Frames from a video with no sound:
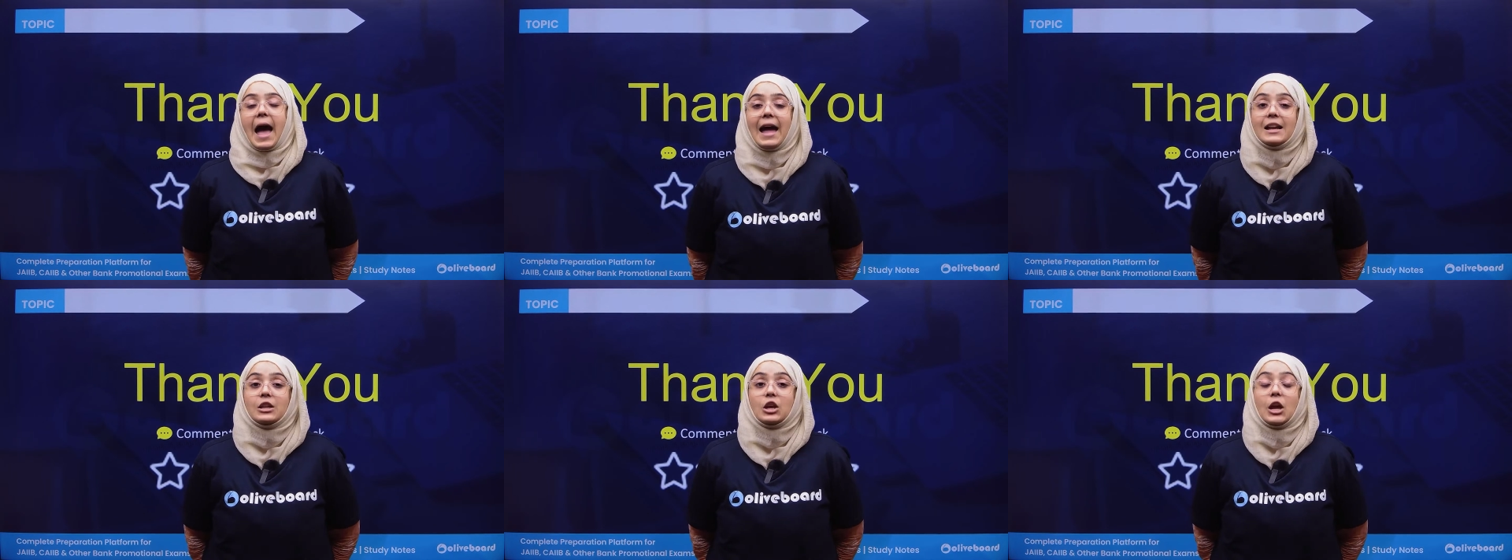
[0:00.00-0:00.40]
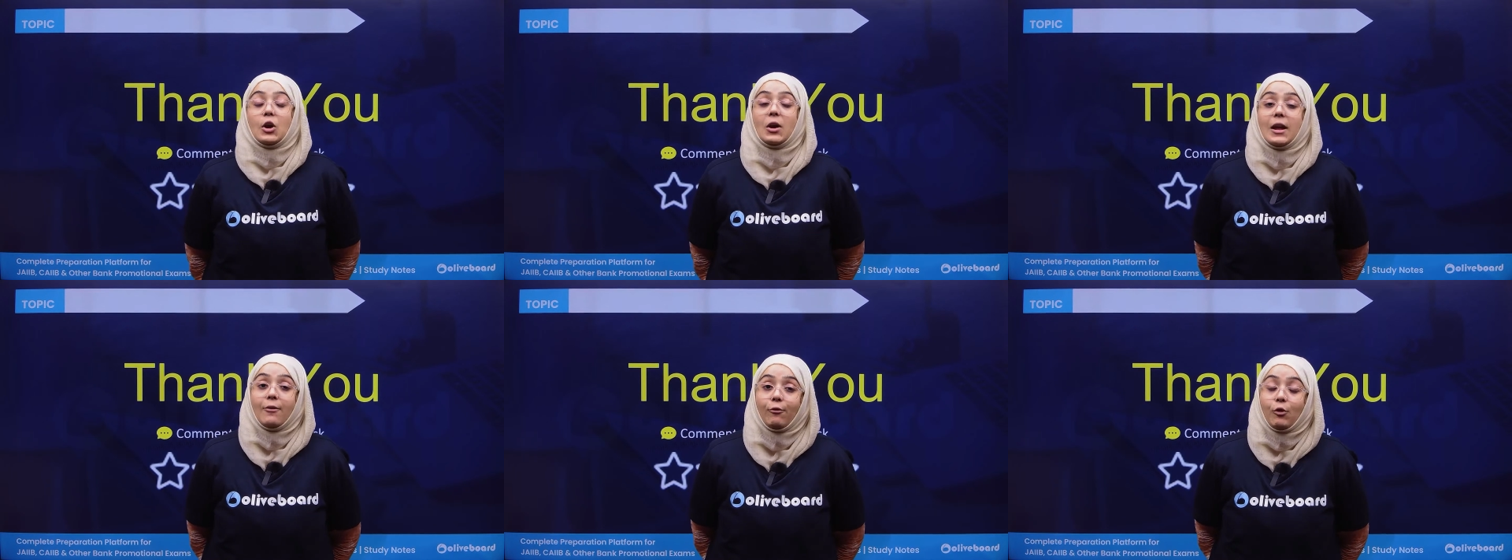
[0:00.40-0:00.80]
And
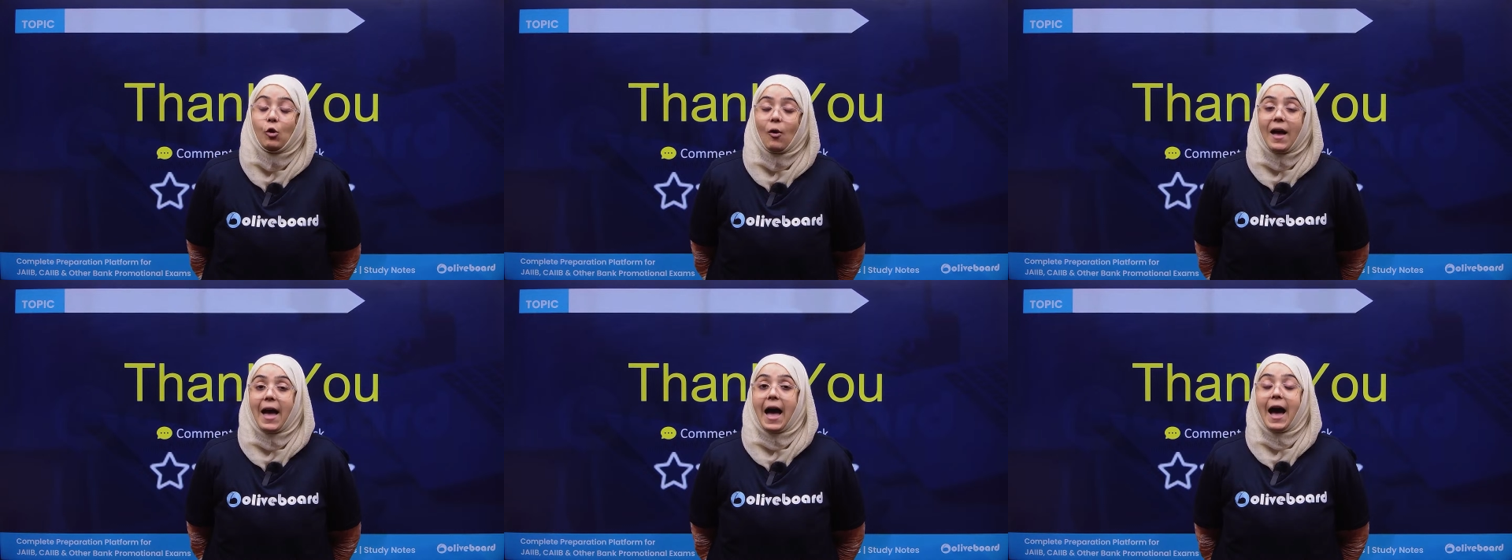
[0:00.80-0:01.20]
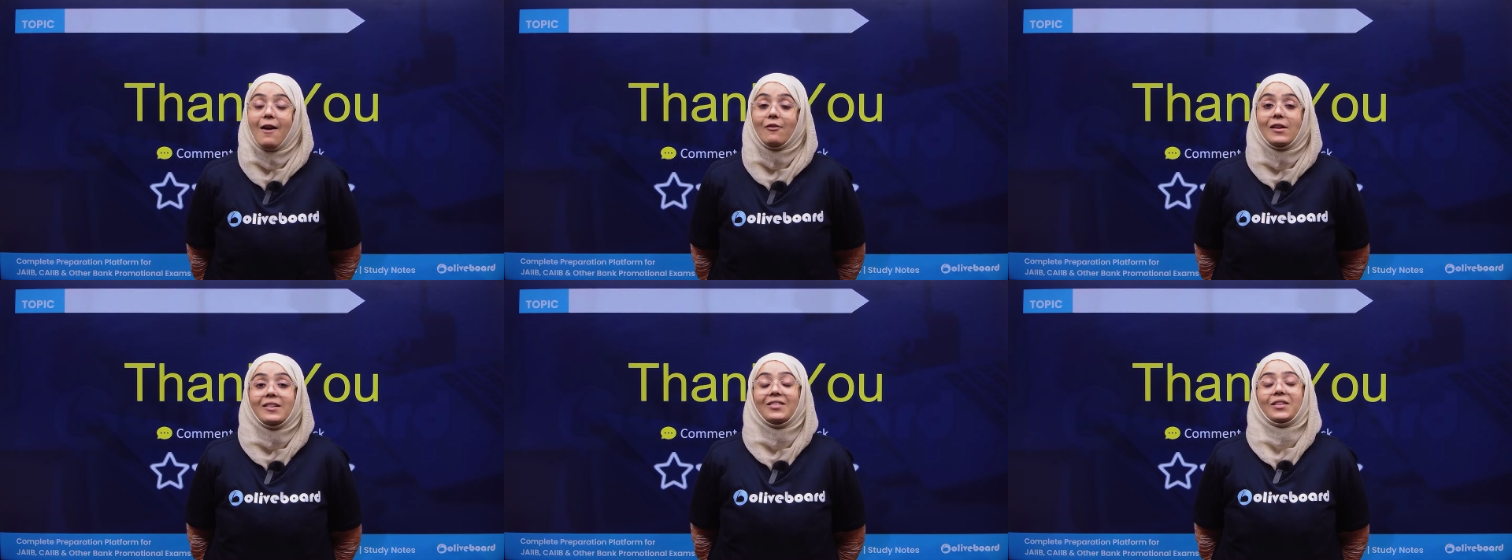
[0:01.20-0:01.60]
if you
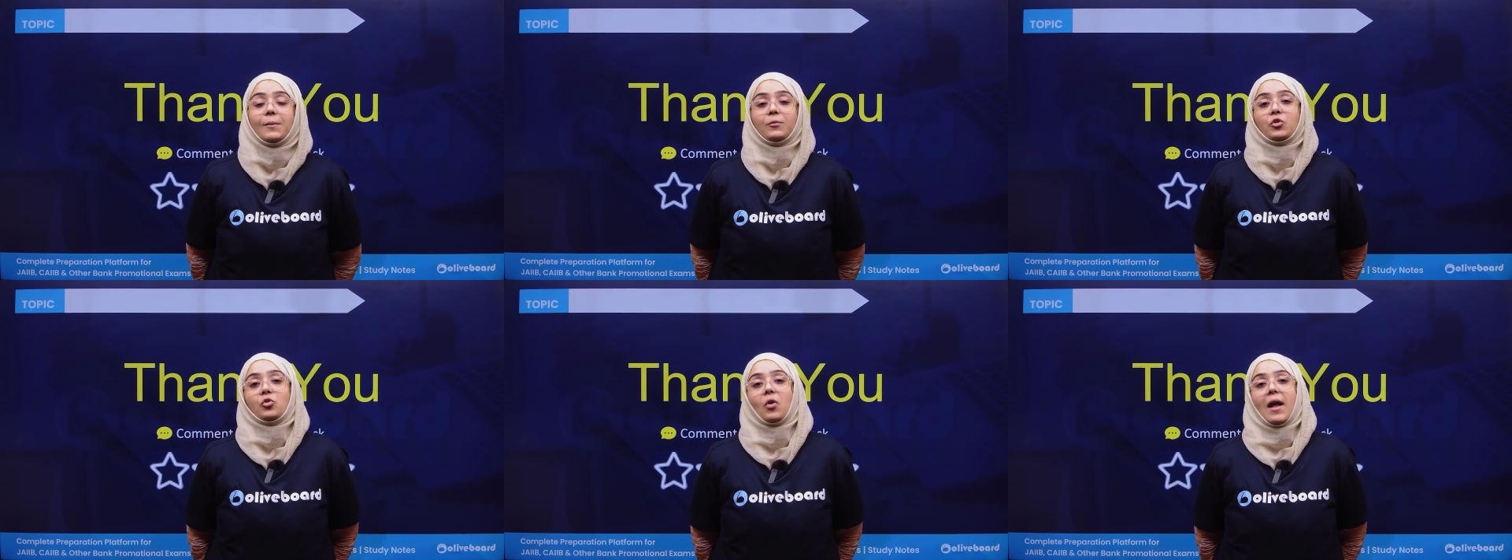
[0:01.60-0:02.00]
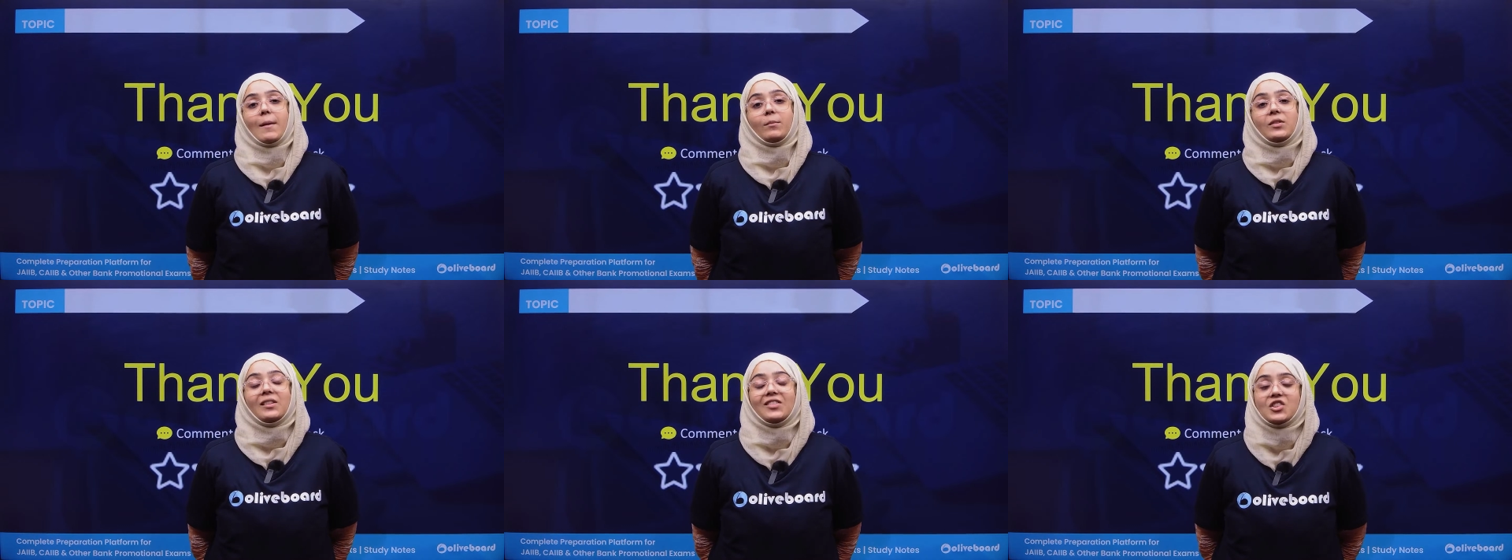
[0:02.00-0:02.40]
haven't
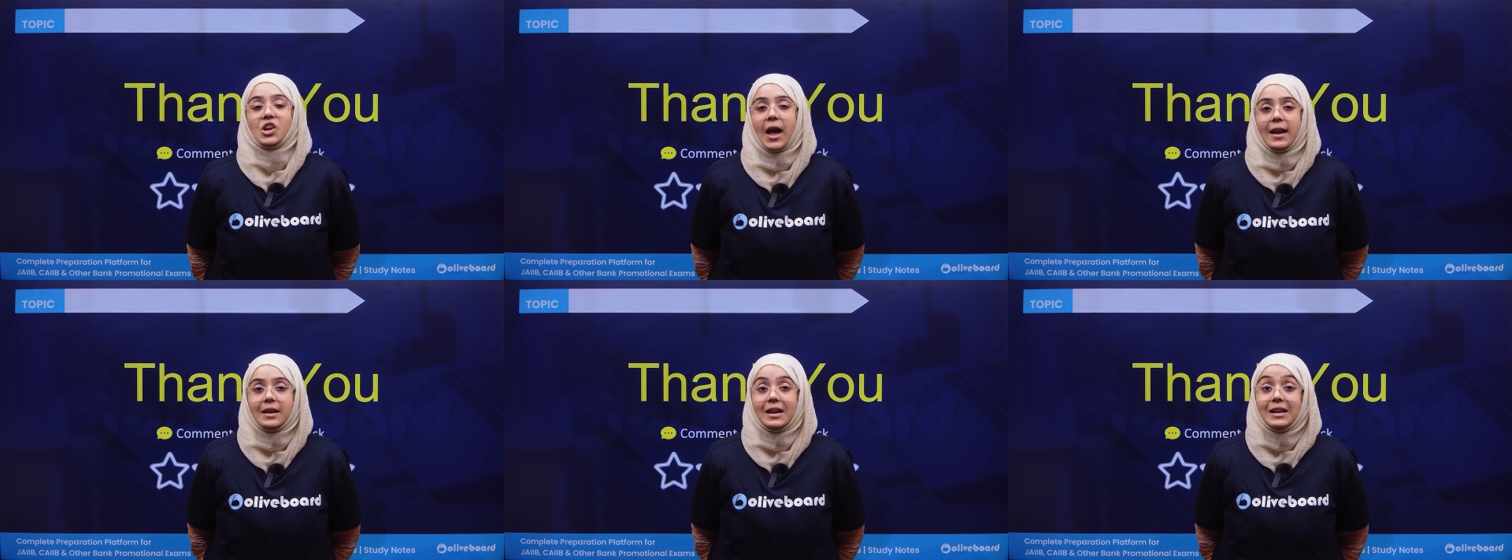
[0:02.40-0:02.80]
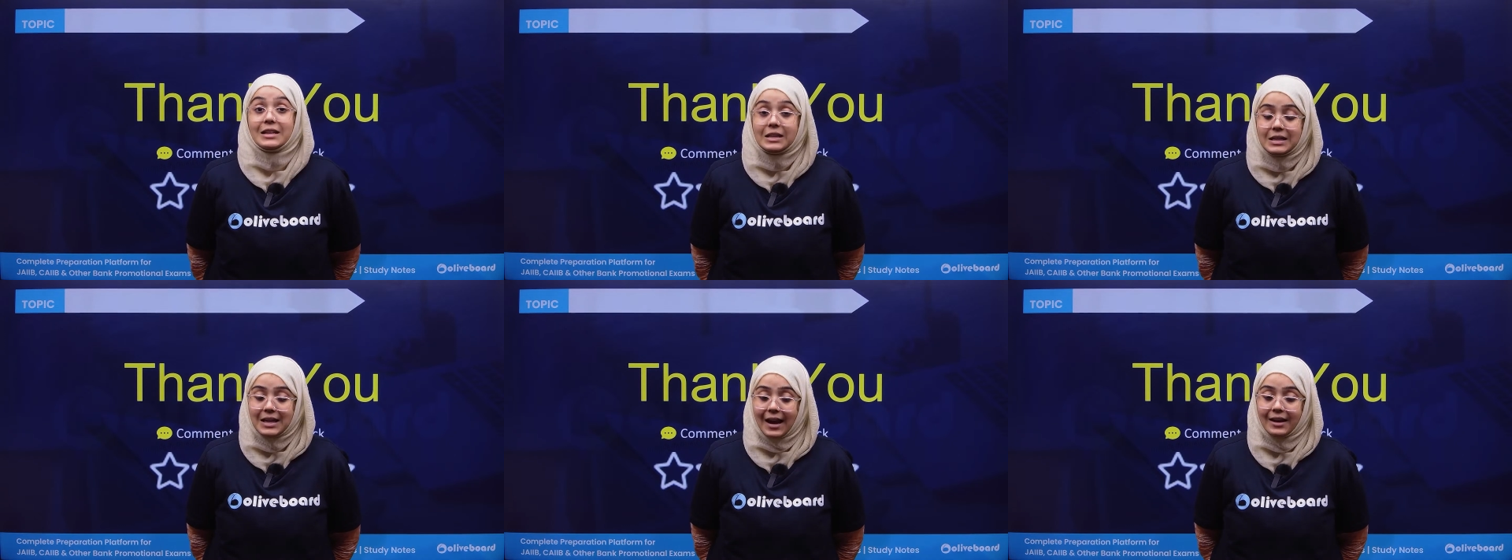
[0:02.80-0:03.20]
subscribed this channel
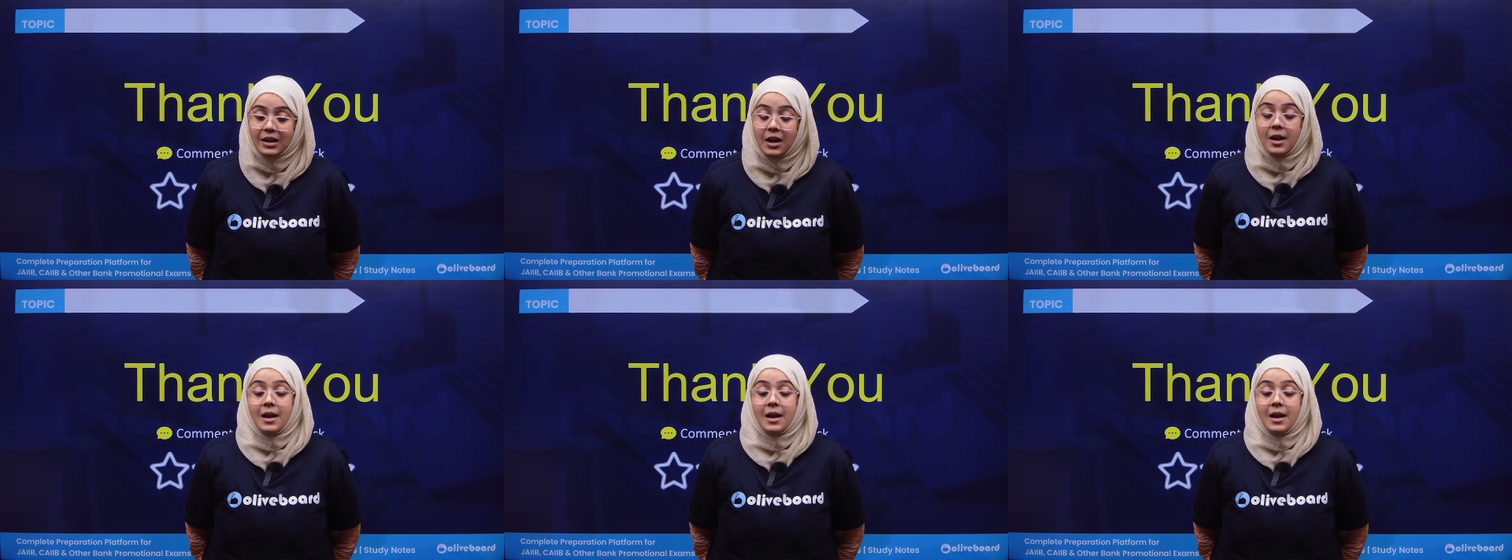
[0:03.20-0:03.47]
yet,